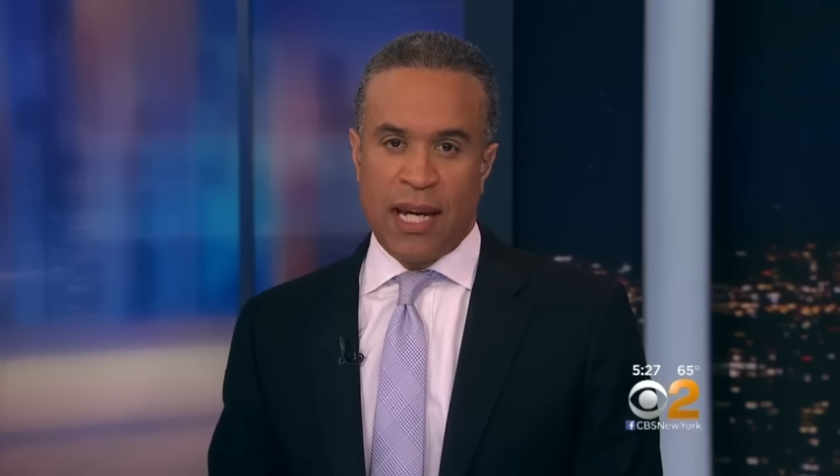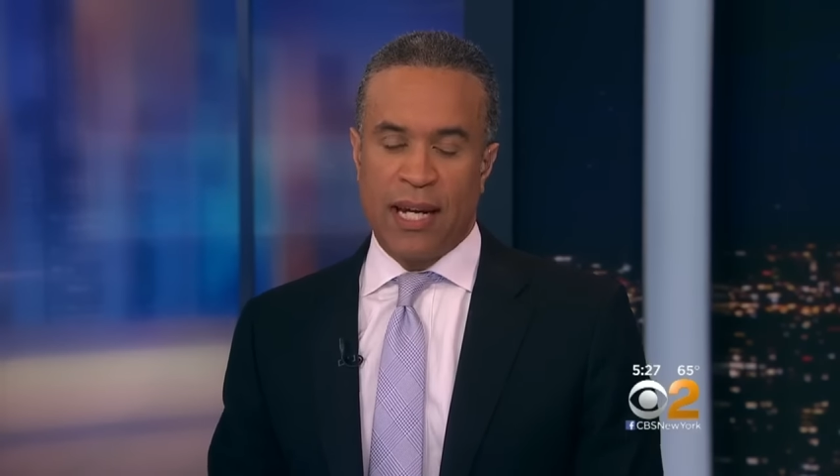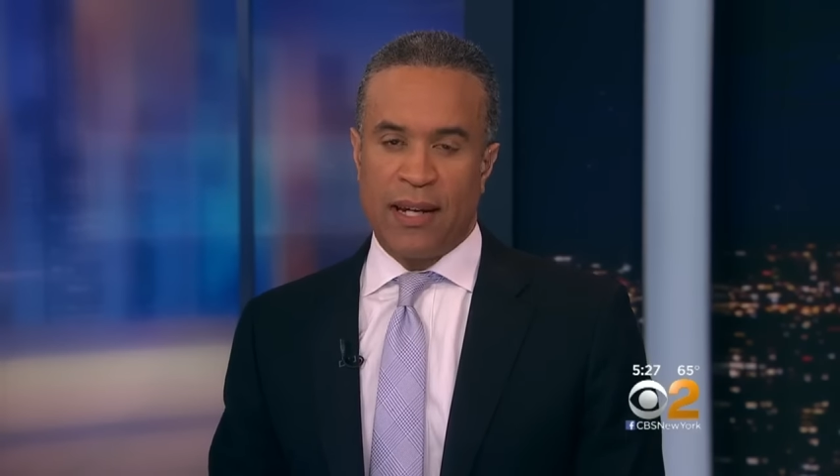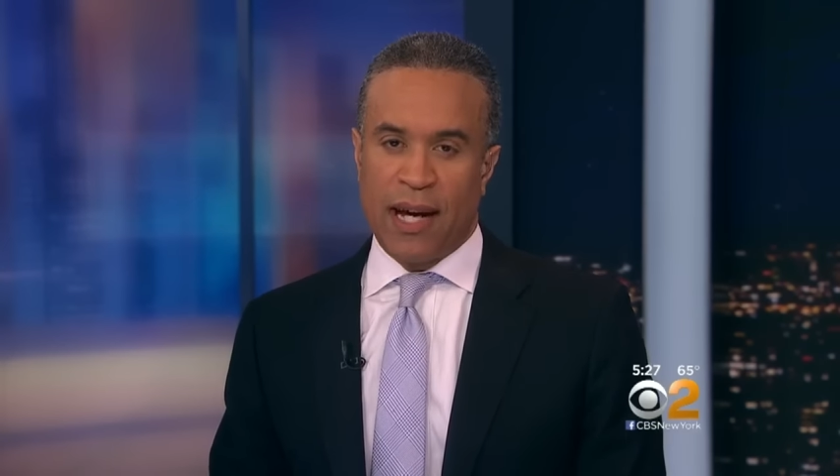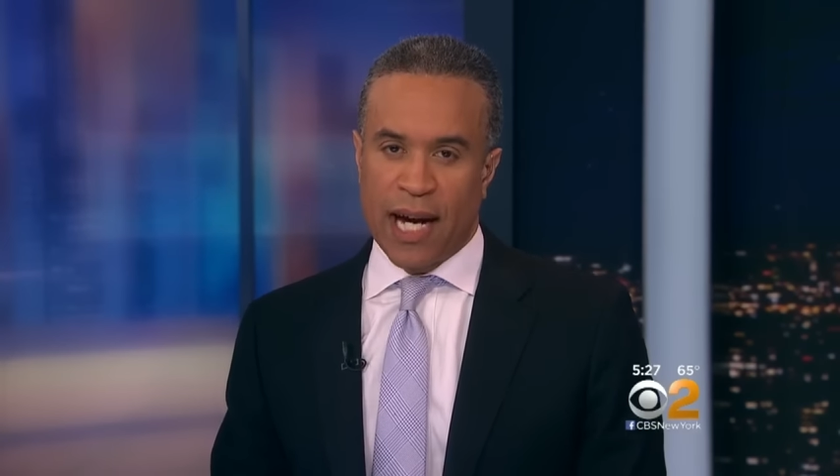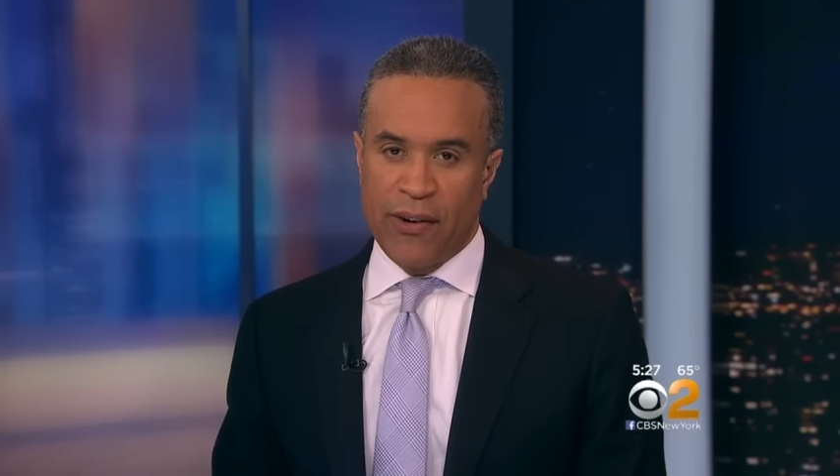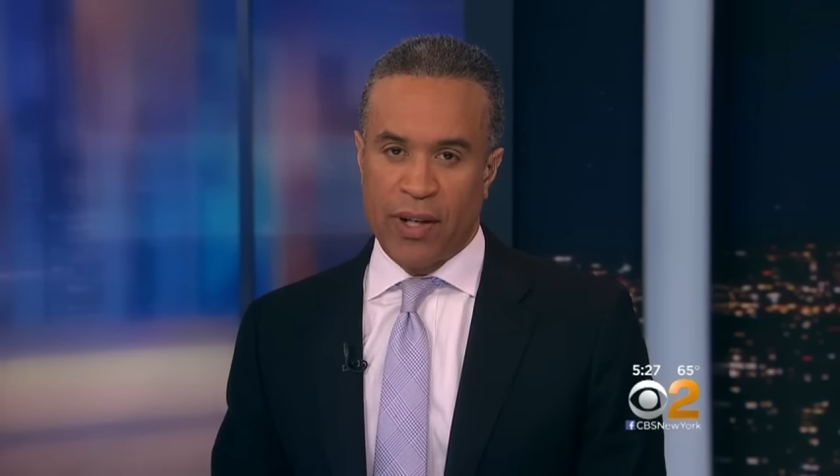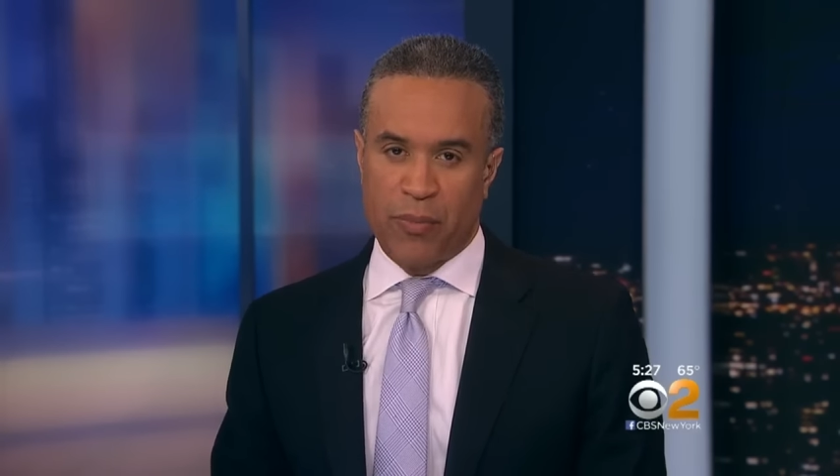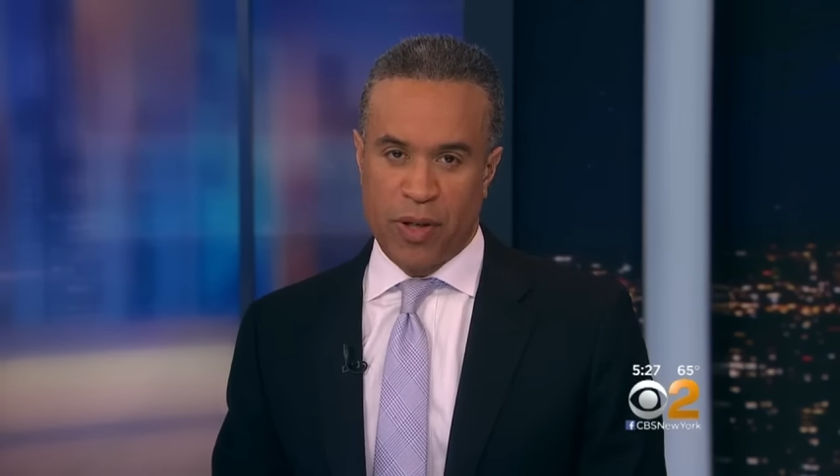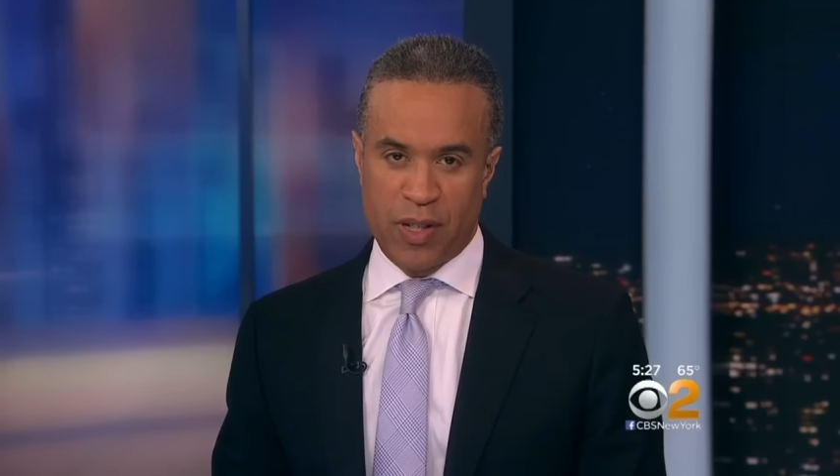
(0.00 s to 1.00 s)
and
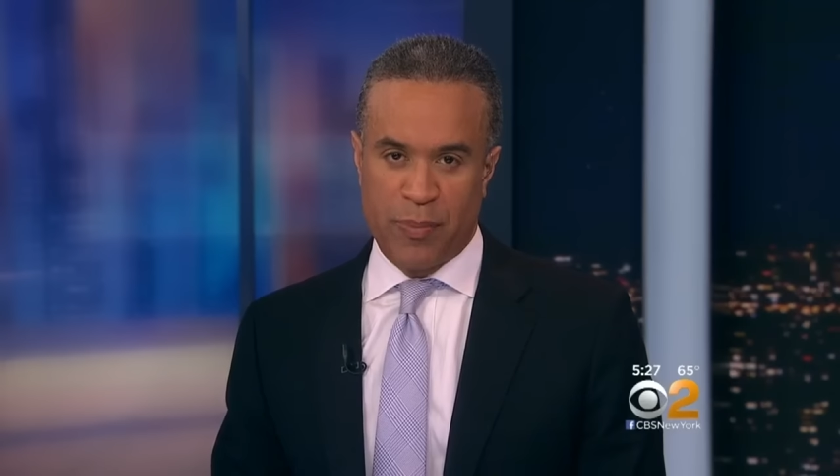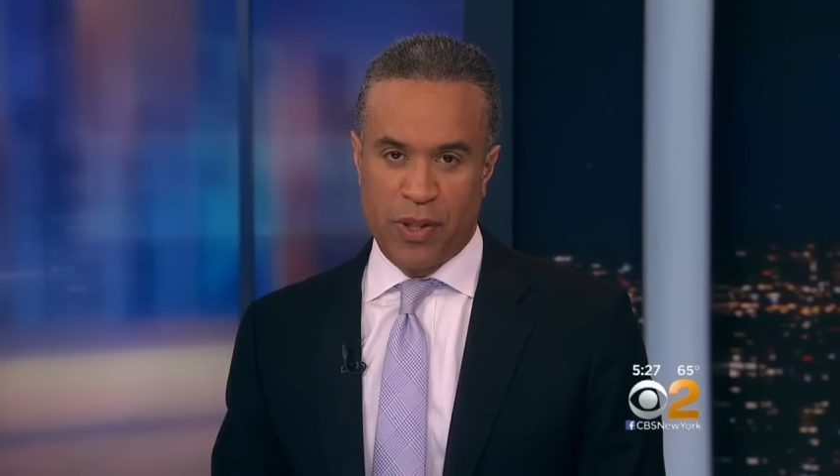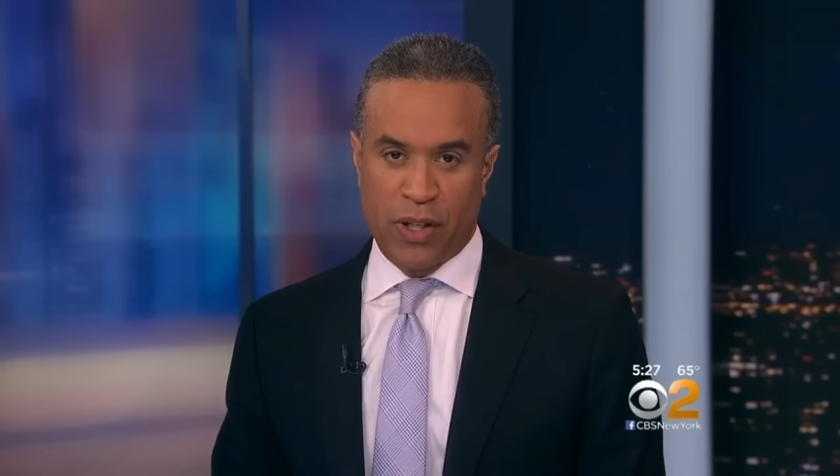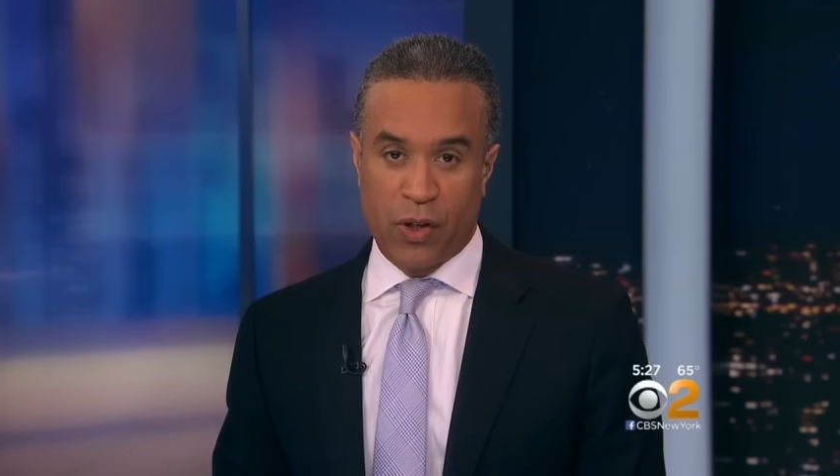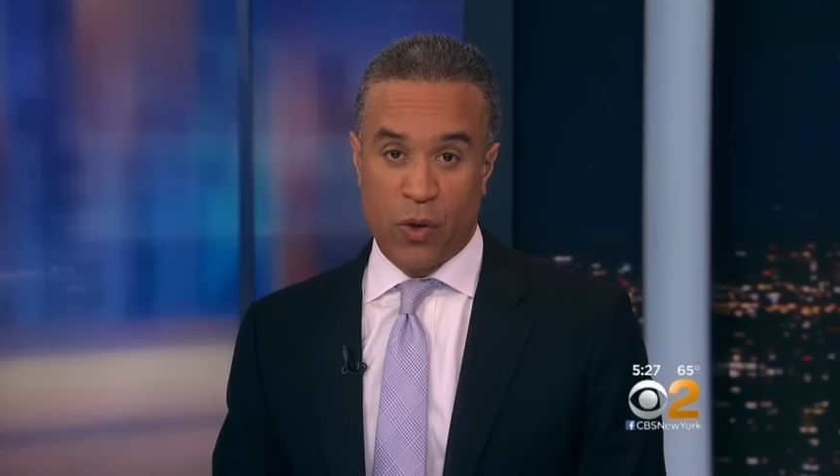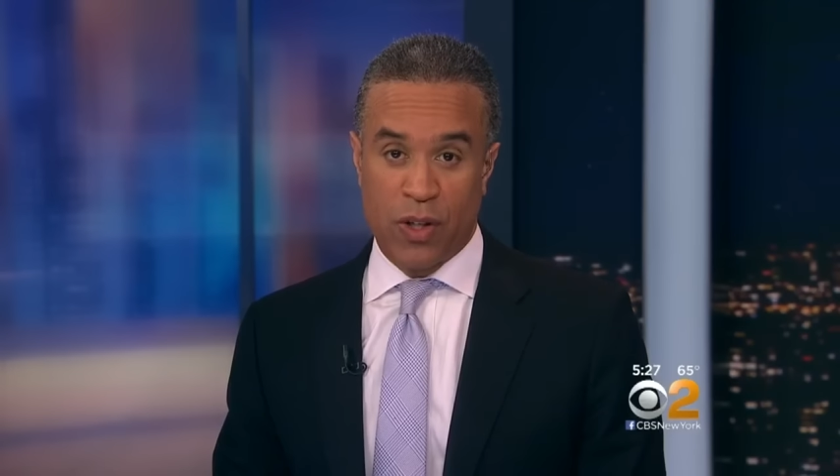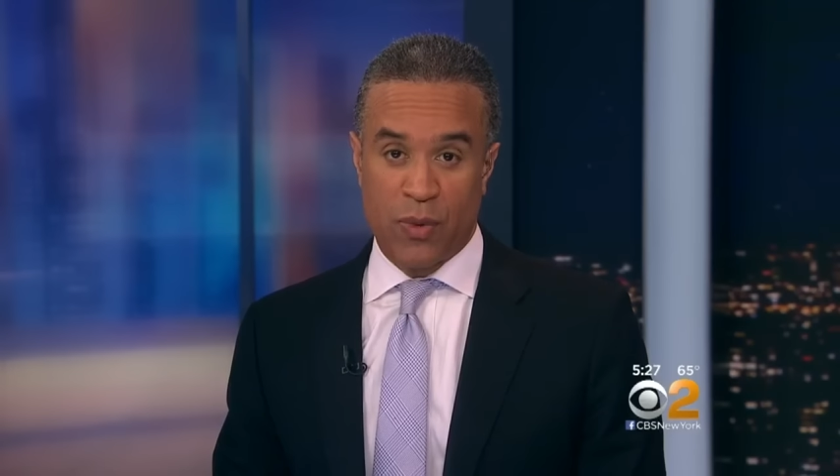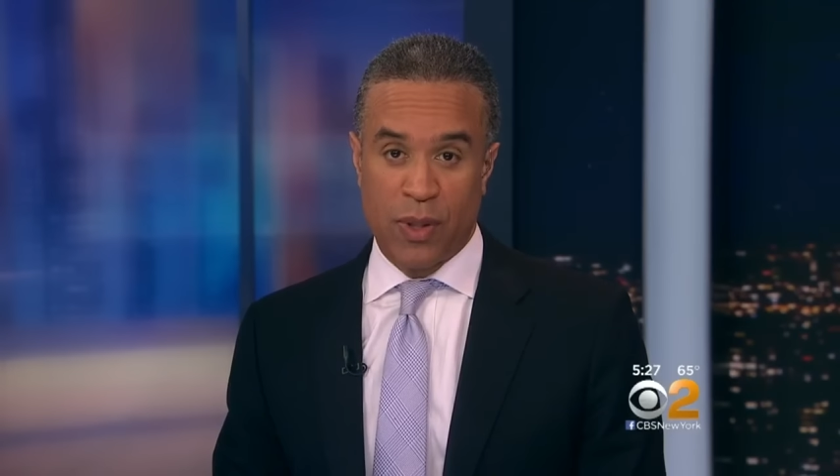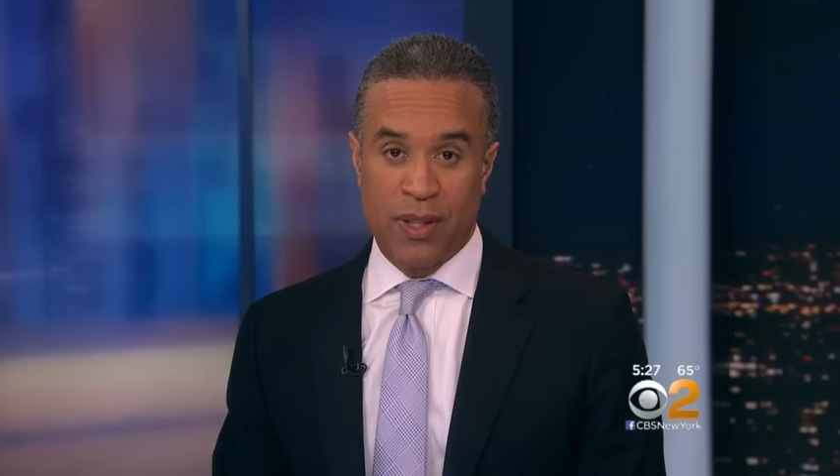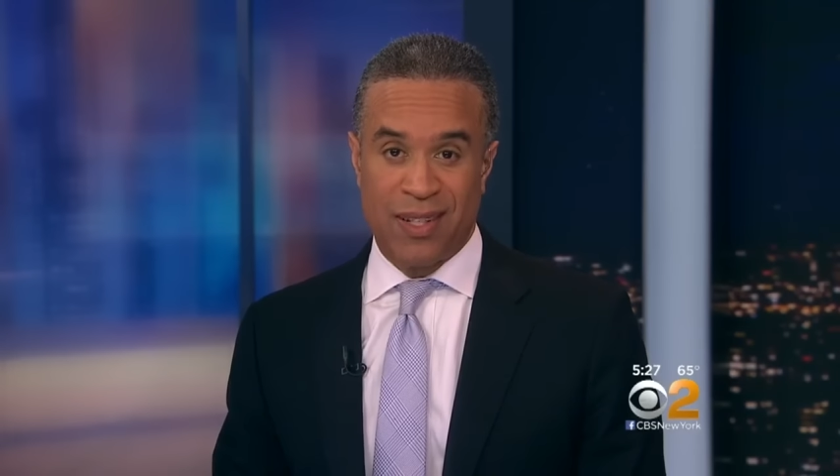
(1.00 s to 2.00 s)
hiring a principal in
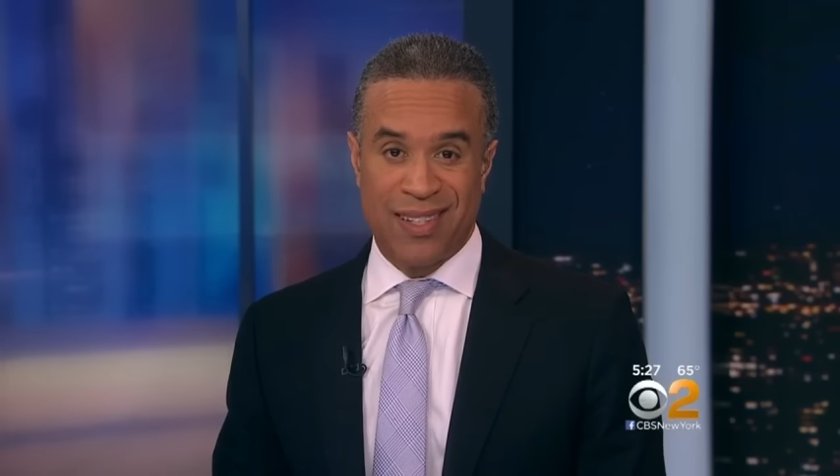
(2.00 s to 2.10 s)
accordance with the